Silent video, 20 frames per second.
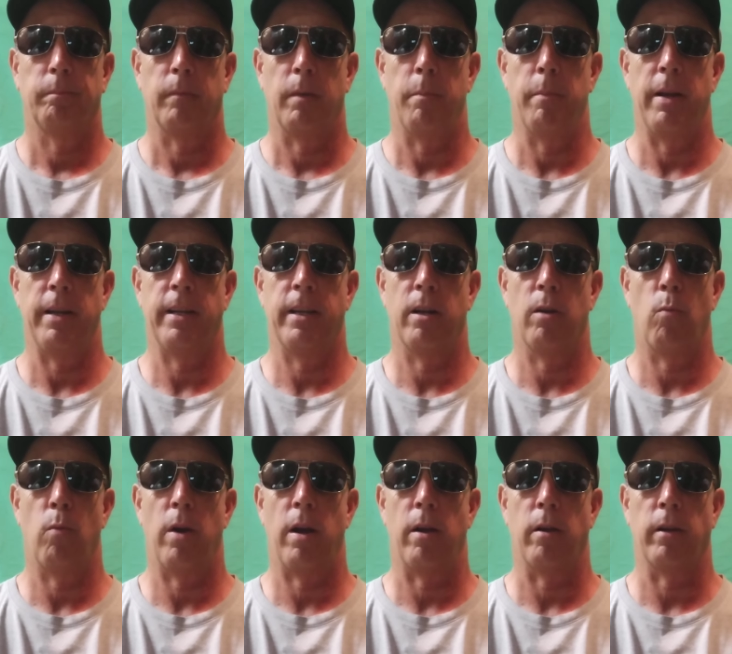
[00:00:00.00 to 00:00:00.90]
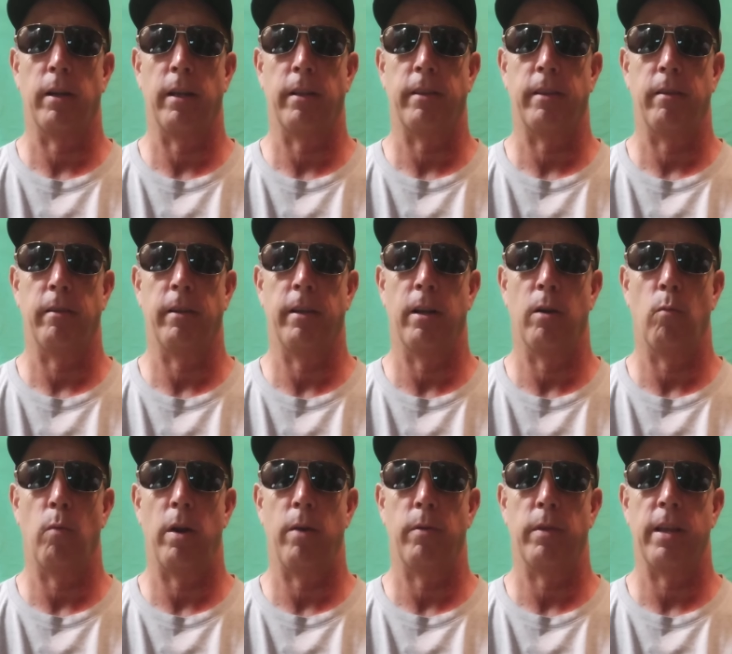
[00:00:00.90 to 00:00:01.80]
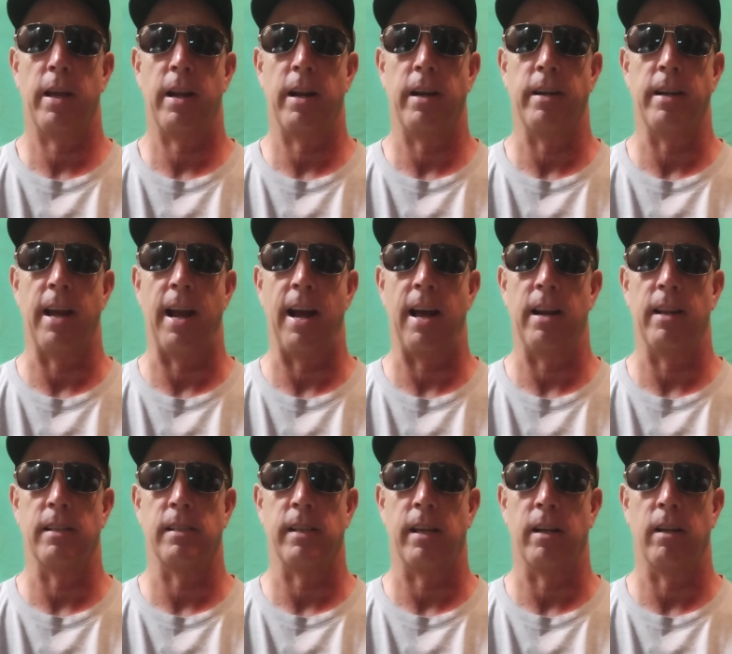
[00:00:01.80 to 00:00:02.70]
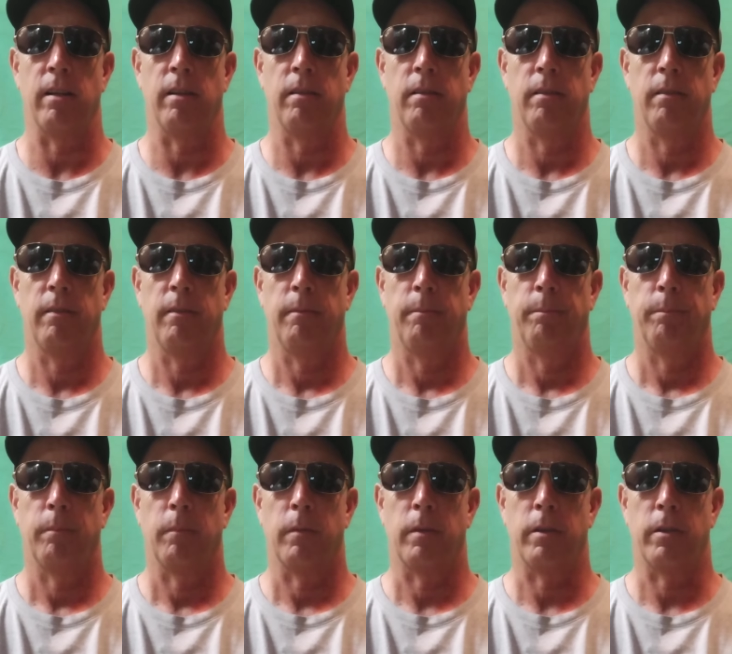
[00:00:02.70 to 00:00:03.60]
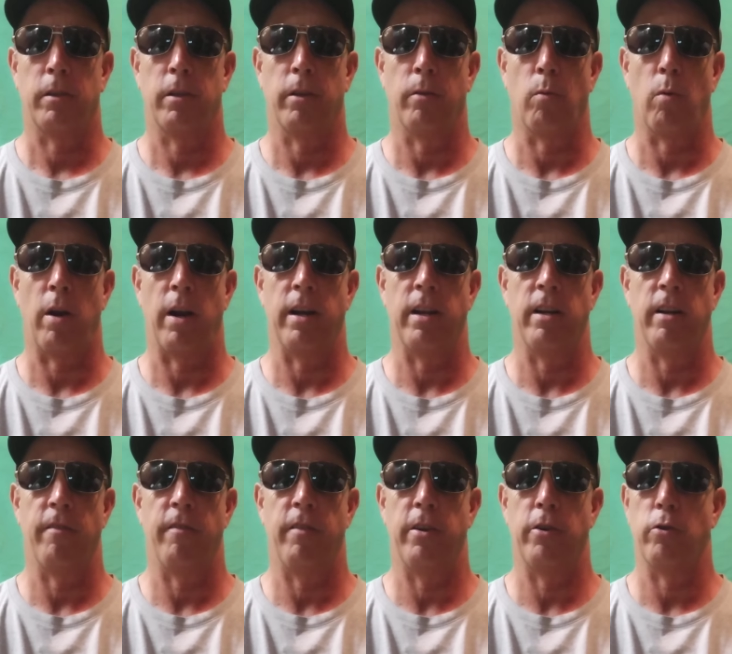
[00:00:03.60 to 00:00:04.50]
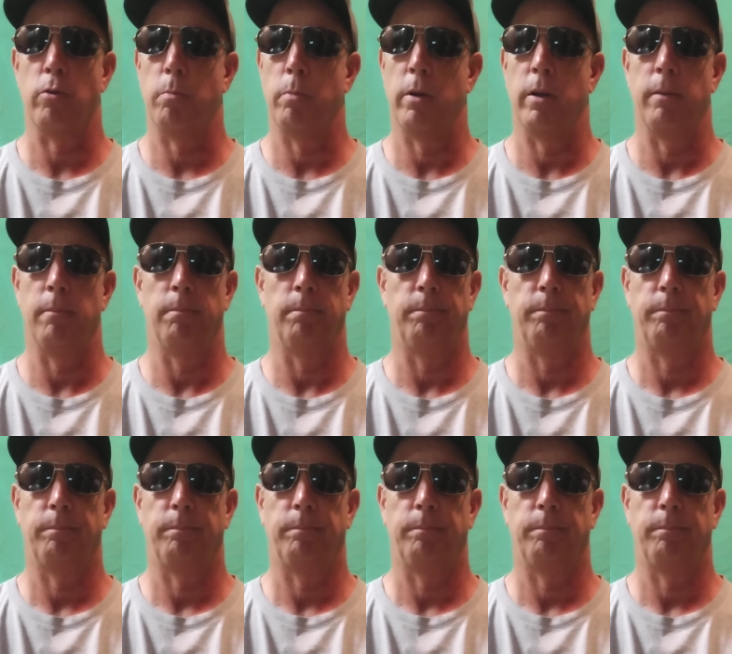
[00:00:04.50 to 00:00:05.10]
You may get away get get away with that in Dallas at a to the right individual, but